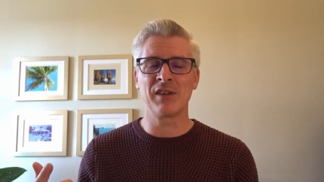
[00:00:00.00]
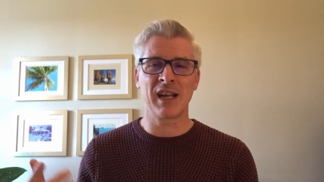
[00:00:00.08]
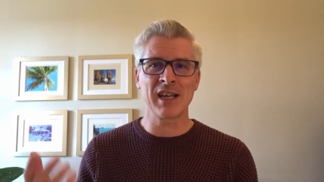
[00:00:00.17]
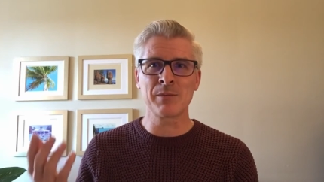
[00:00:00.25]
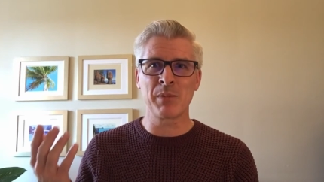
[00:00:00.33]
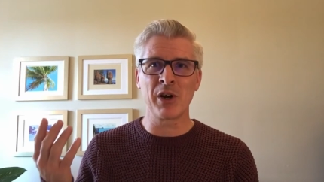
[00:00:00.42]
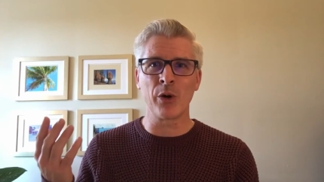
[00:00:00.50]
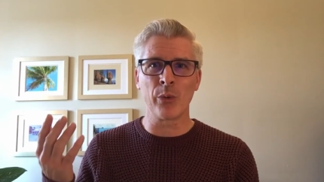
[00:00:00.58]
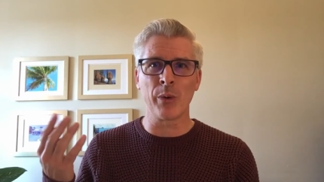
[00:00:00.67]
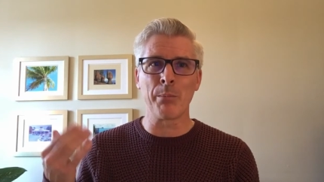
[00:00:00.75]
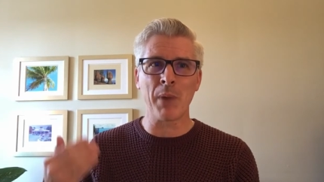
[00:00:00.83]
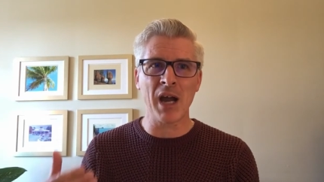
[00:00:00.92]
It has been a
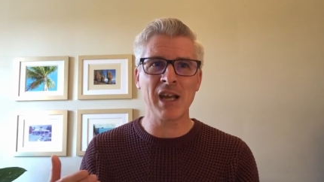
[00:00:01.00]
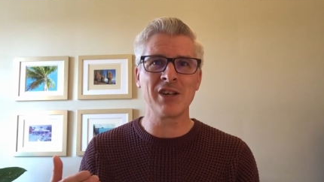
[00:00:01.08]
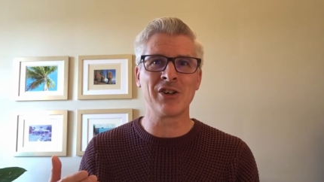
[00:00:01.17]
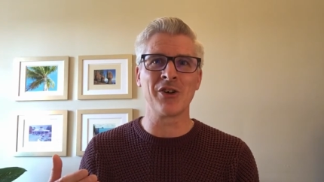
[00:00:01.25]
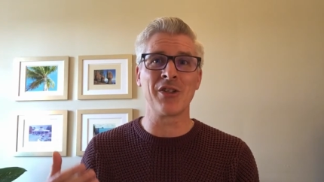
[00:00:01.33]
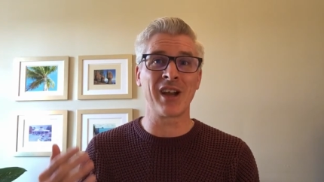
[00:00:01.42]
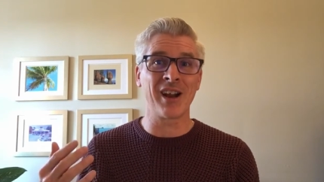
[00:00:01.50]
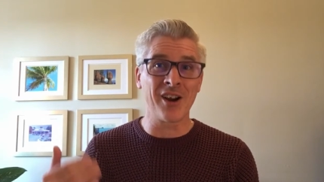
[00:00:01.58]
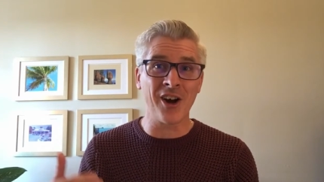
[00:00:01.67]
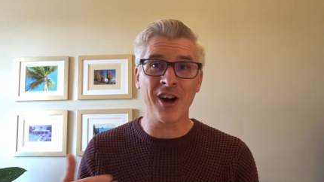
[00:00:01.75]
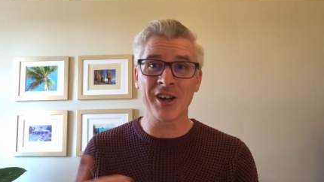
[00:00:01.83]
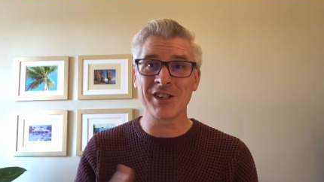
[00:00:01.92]
reminder that
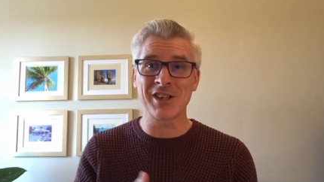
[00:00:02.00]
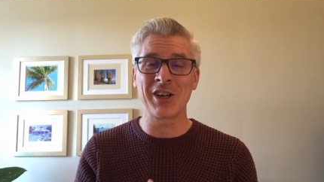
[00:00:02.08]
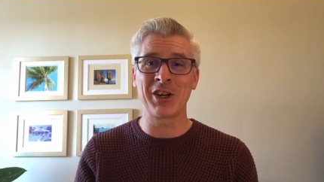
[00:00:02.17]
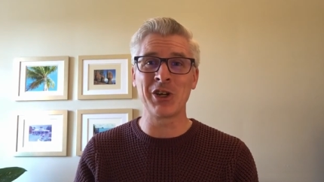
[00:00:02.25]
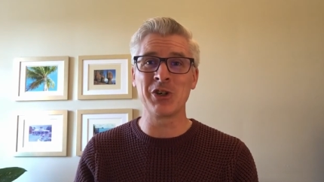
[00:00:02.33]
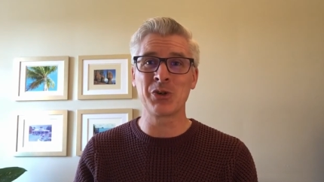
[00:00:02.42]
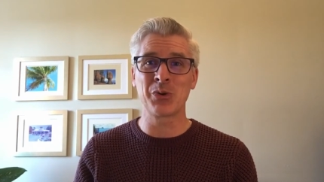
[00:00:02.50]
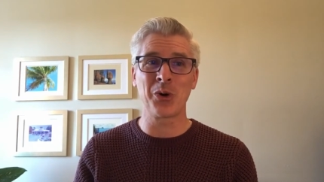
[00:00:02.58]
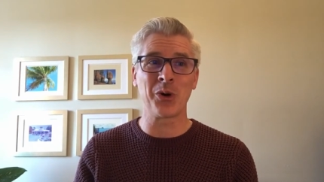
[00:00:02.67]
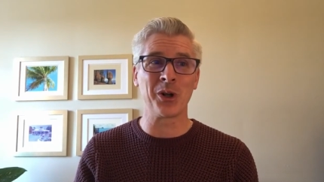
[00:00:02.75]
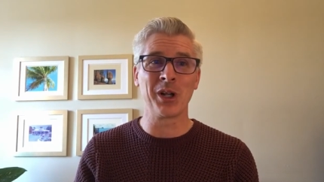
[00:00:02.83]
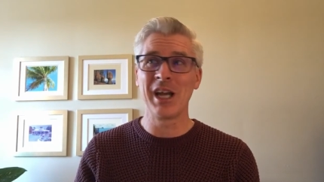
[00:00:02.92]
God is in control.